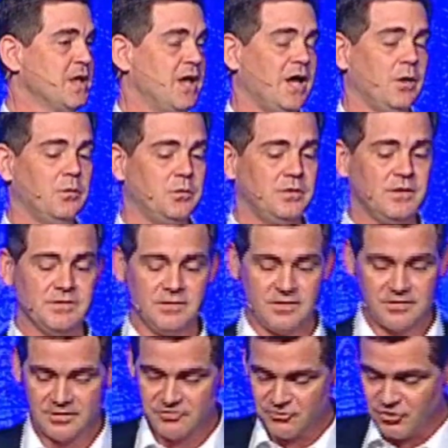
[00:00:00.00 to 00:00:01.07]
And this
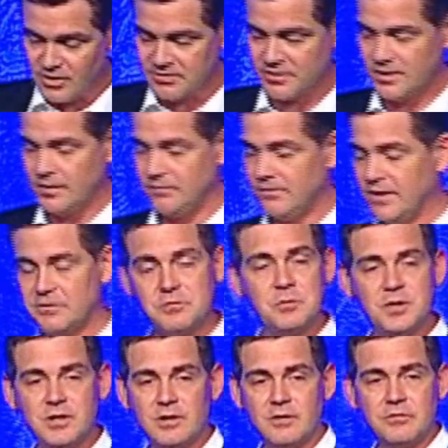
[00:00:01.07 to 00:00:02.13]
isn't just an
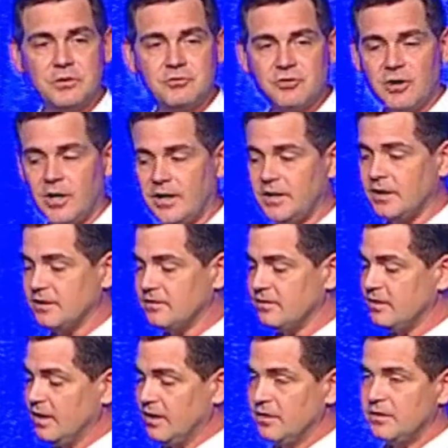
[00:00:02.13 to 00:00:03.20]
investment in our future audience,
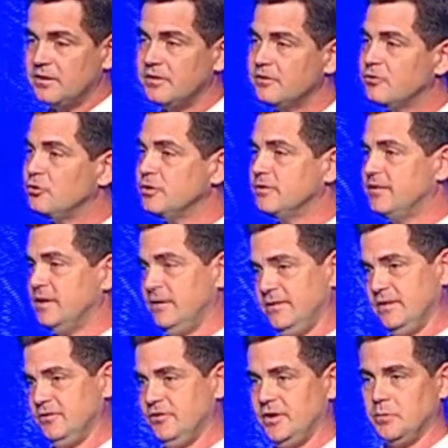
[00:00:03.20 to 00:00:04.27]
this is good
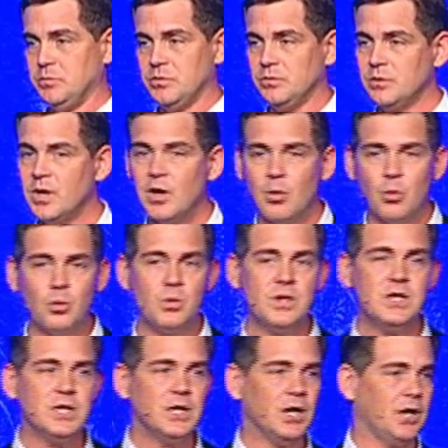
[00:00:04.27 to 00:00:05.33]
citizenship.
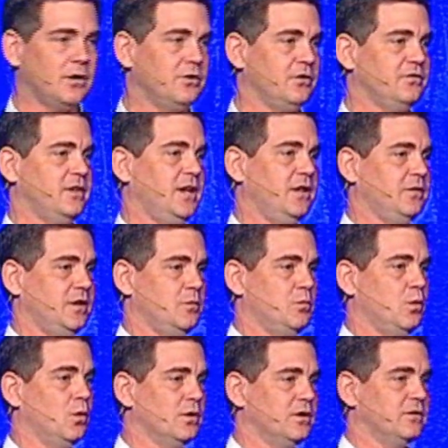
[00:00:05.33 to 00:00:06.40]
We understand the
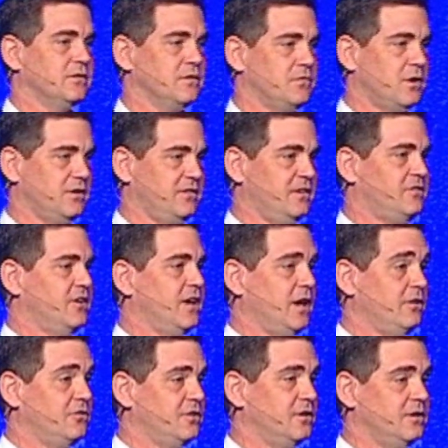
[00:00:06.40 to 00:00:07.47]
importance of arts
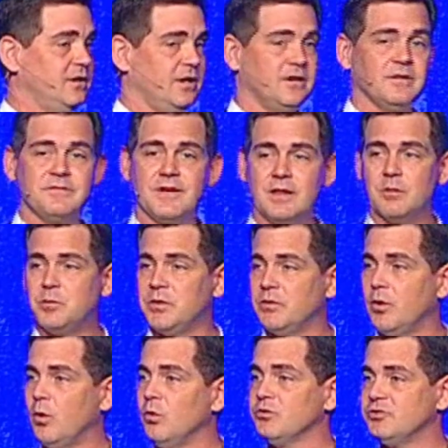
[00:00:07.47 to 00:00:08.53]
education in developing the
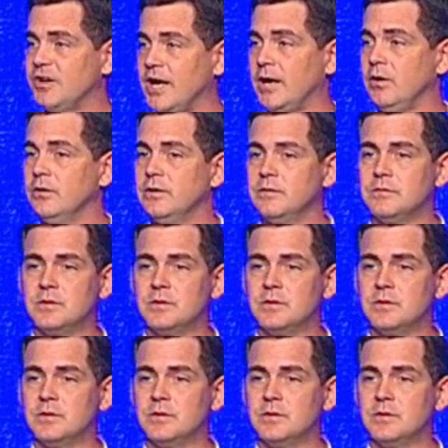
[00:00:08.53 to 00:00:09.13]
whole child,